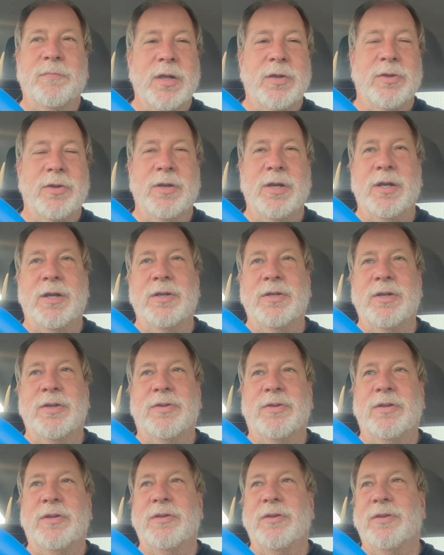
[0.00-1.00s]
so they can
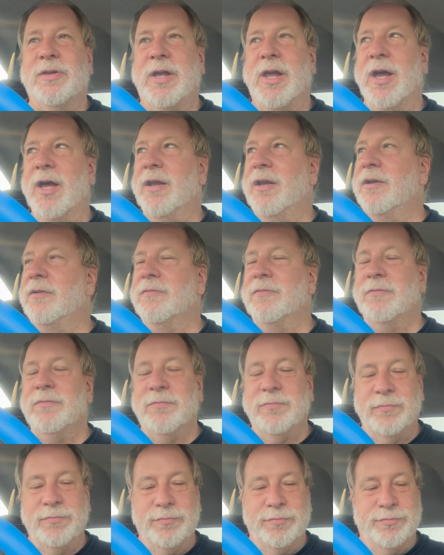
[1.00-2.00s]
just scan it
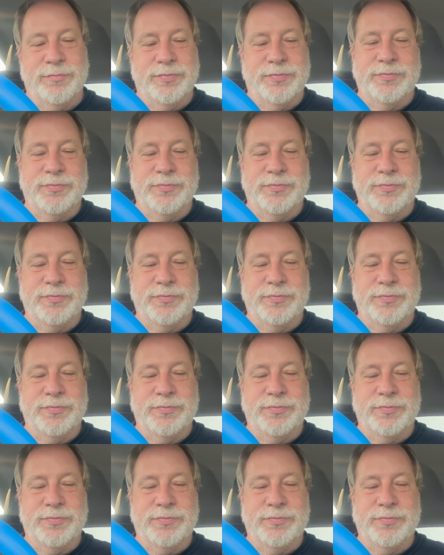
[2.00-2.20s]
and